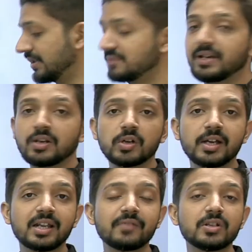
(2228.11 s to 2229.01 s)

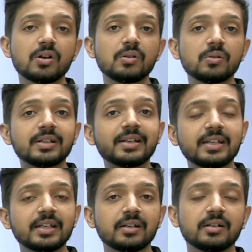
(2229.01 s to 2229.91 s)
Spirogyra, we all know,
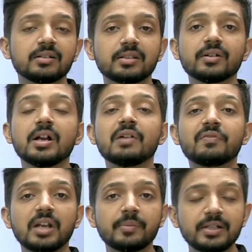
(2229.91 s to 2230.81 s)
the
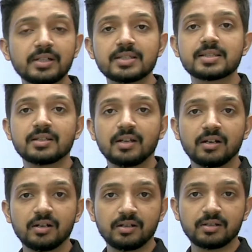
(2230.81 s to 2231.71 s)
filamentous
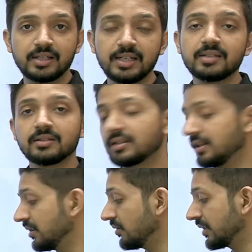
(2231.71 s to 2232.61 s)
green
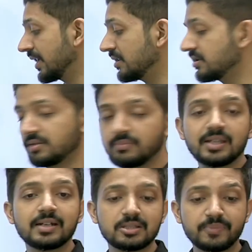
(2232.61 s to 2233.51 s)
color organism,
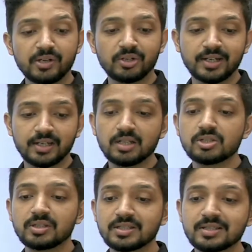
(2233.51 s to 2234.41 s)
that is Spirogyra. So
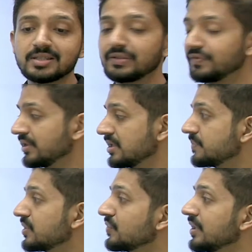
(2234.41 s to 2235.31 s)
this is the difference
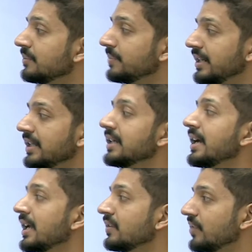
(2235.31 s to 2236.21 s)
between budding
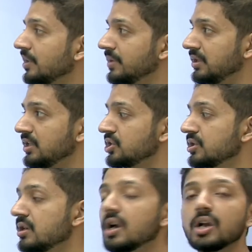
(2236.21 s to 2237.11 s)
and
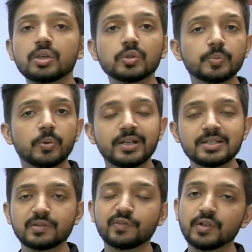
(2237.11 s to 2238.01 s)
fragmentation. 2 points
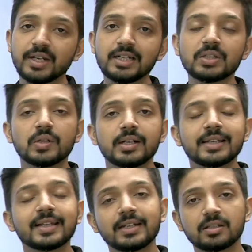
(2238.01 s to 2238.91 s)
if you write, you will
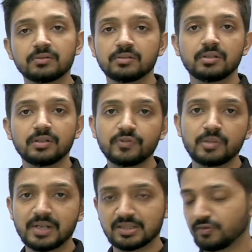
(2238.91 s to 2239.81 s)
get the full
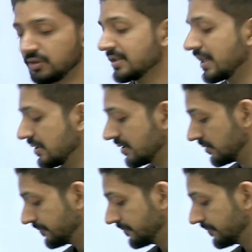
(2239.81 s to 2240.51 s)
marks for this answer.